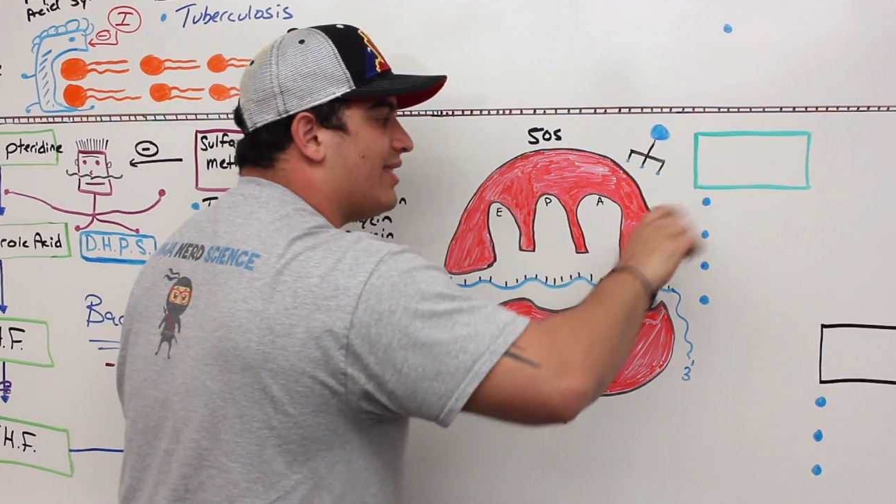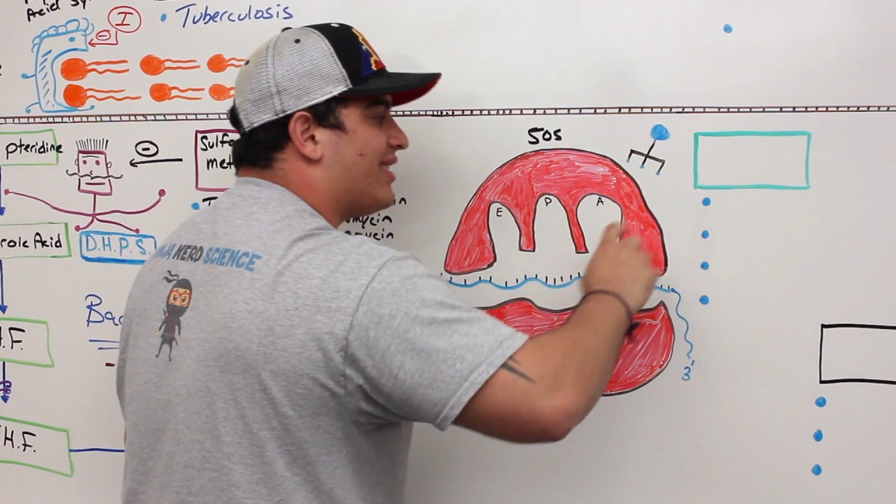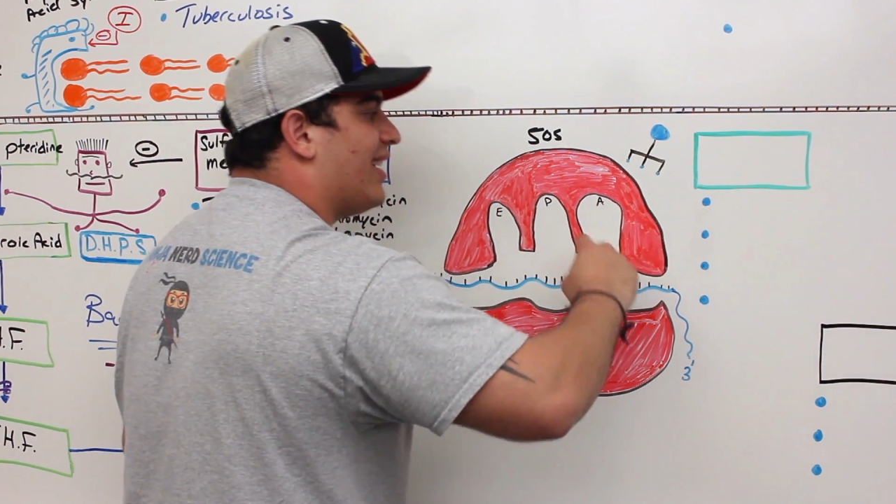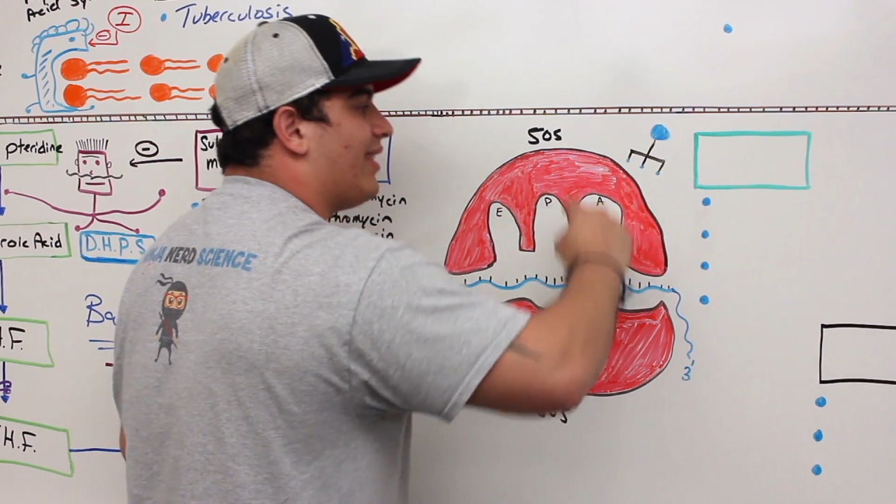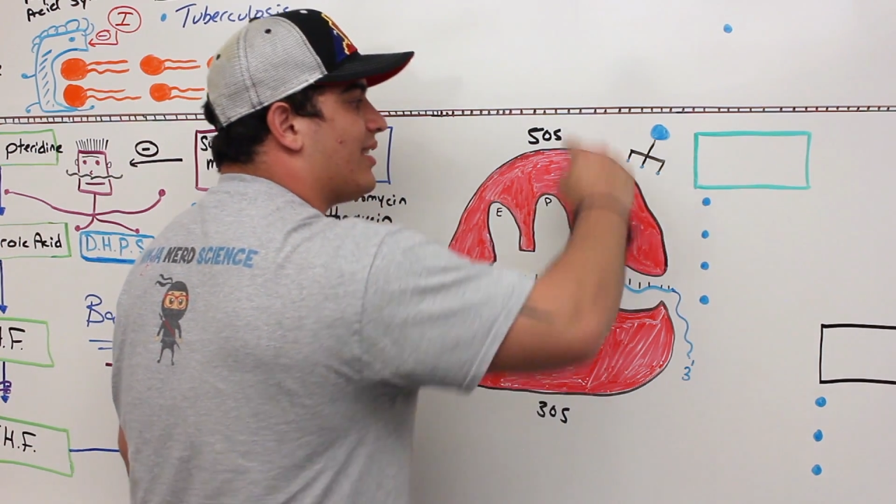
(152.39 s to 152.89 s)
and
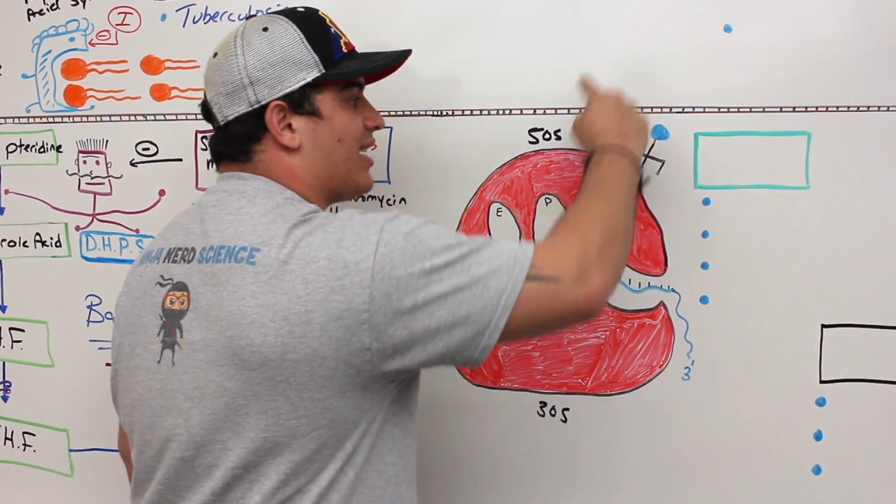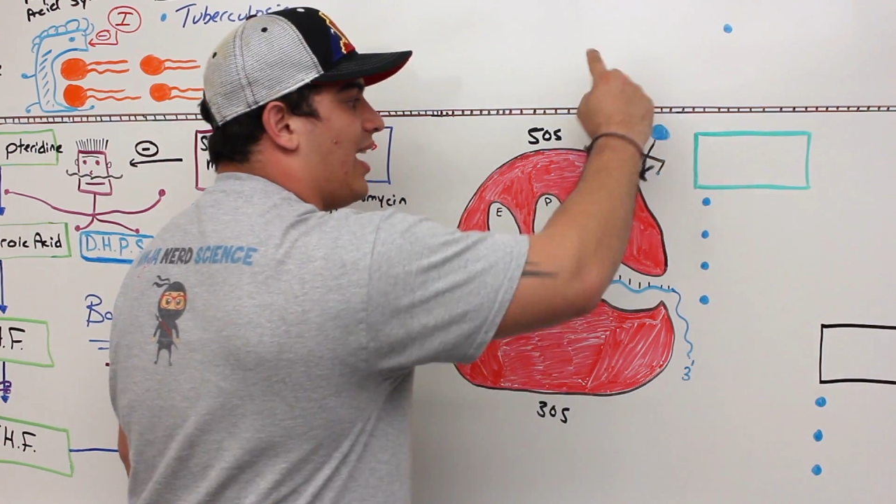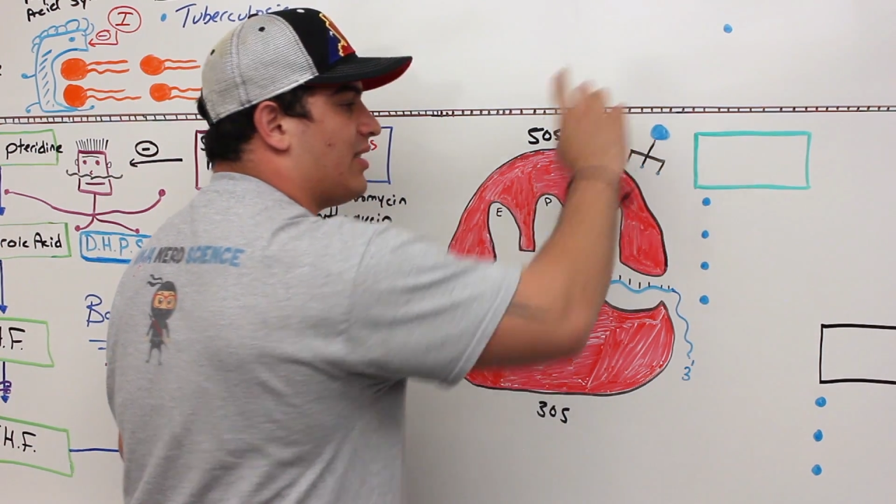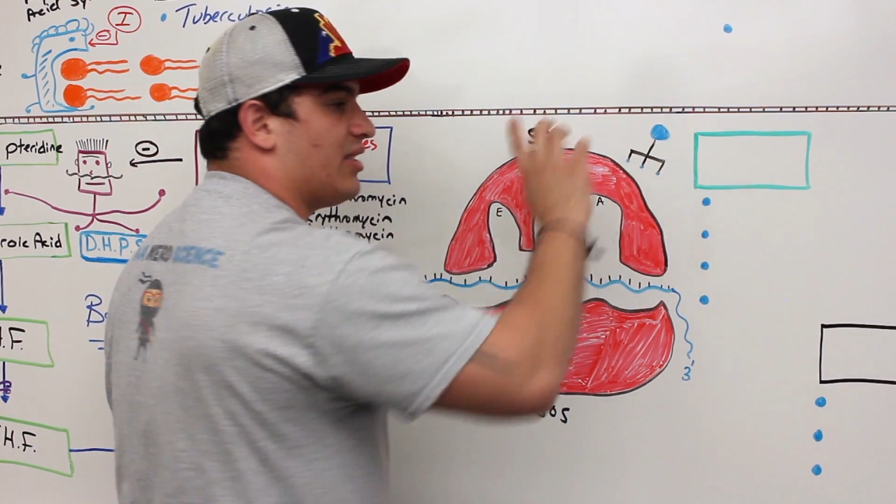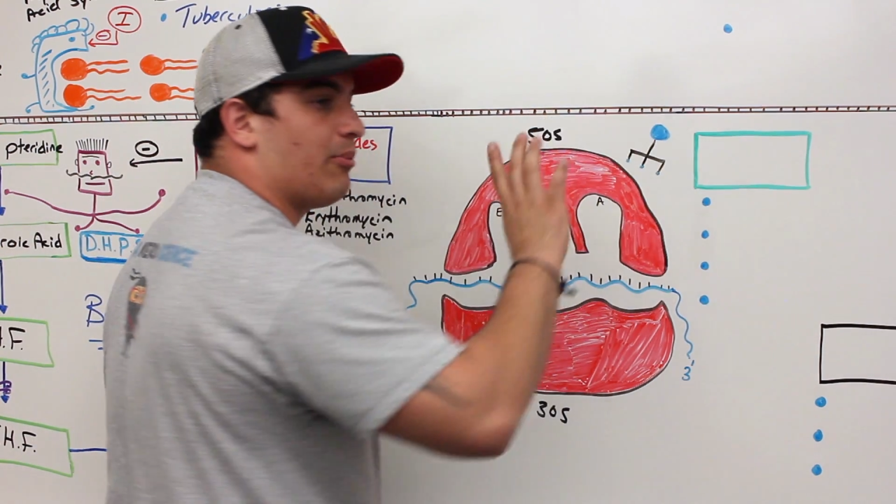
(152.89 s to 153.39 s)

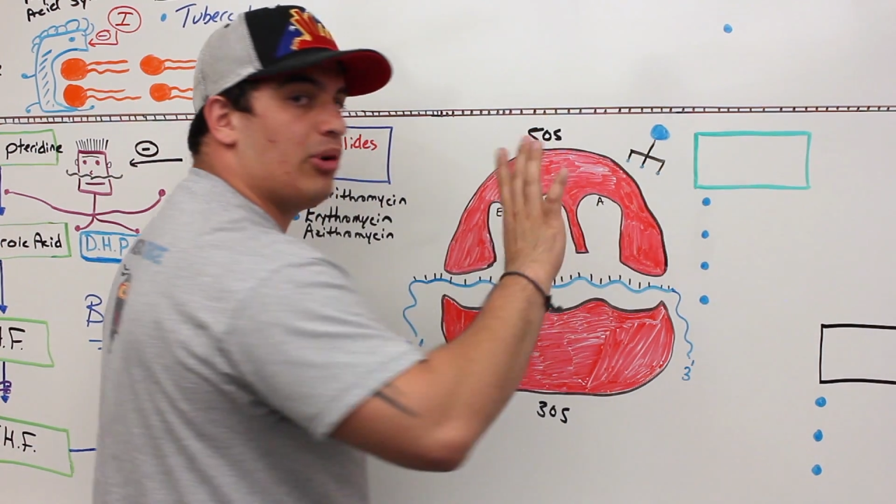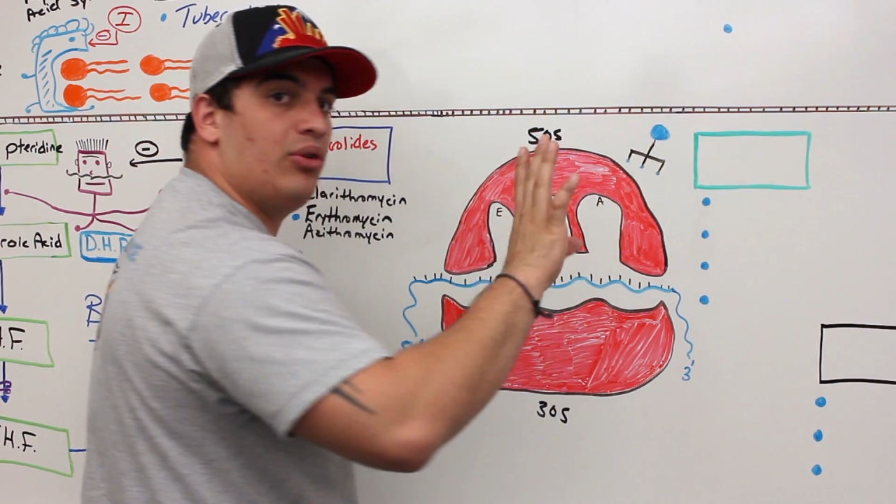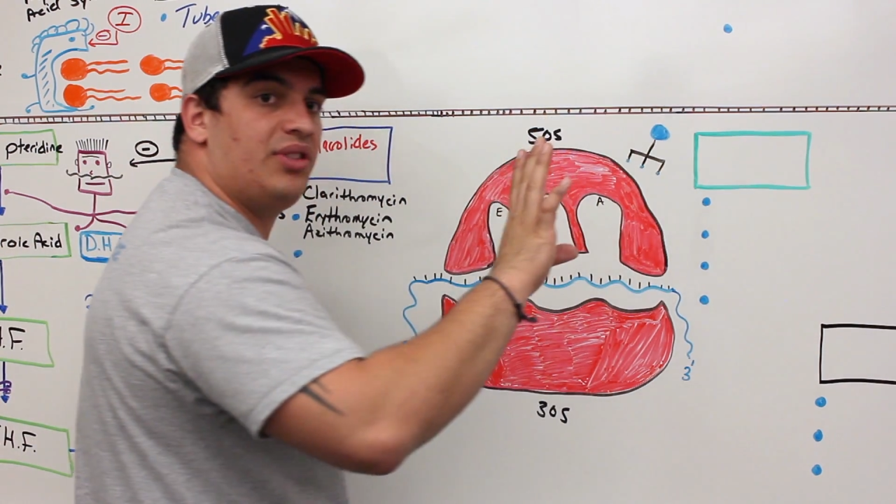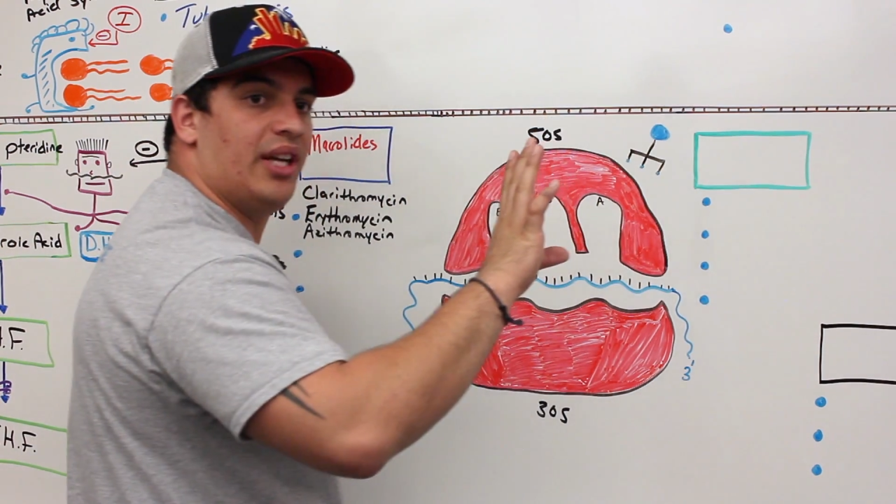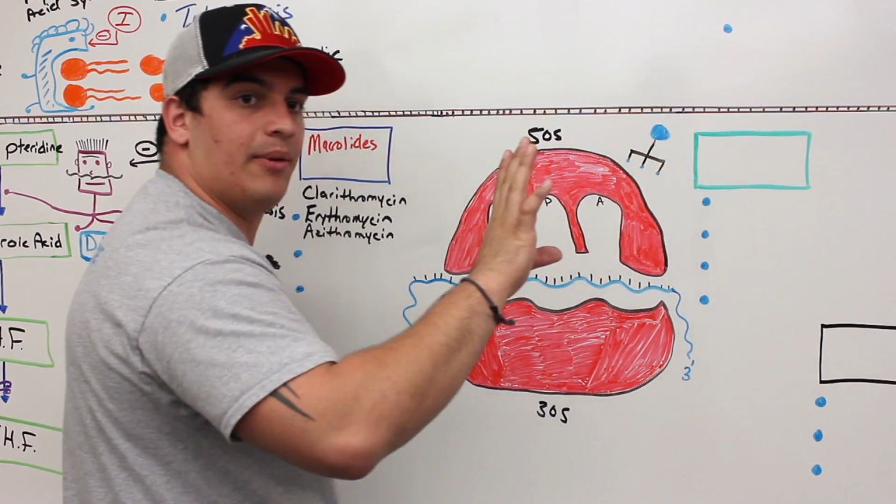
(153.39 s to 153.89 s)
synthesizes the
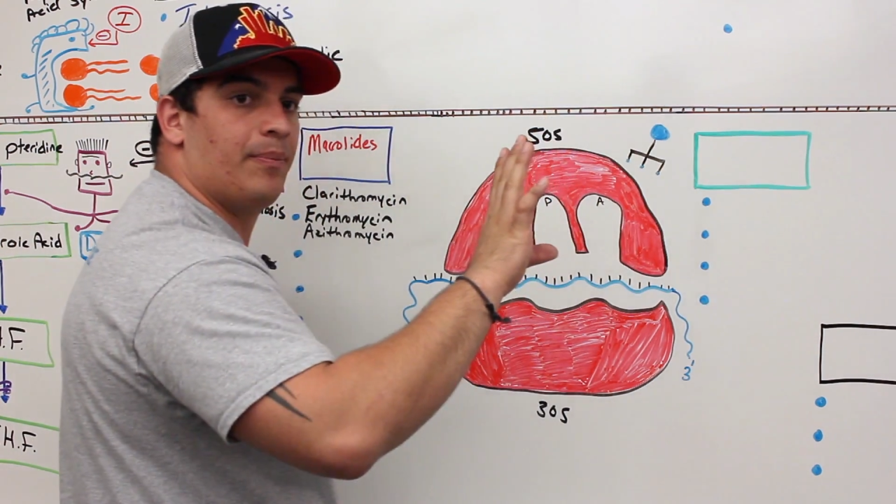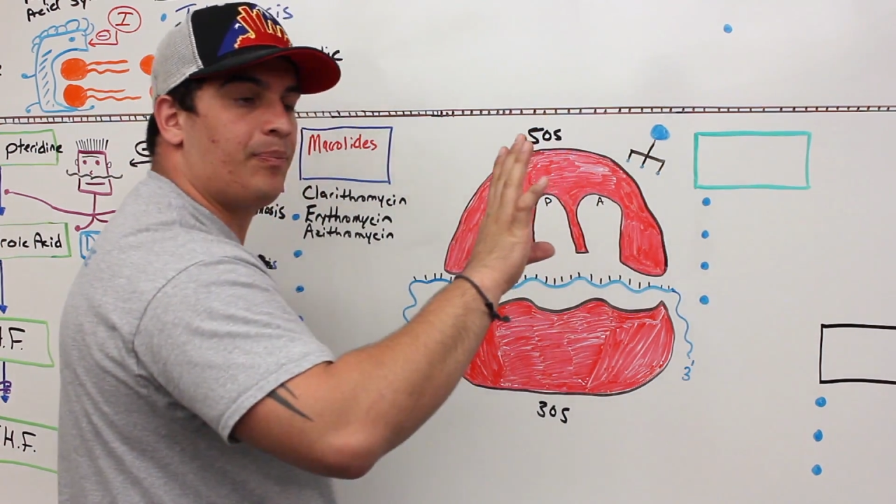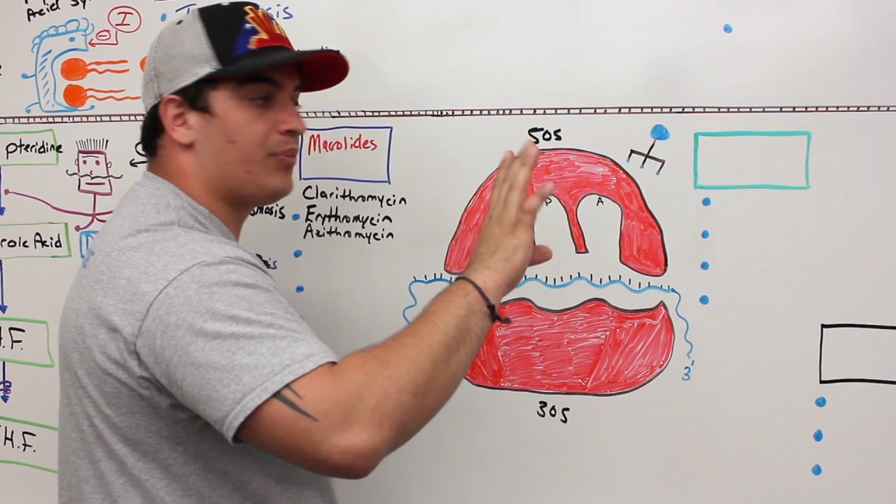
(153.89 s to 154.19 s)
protein.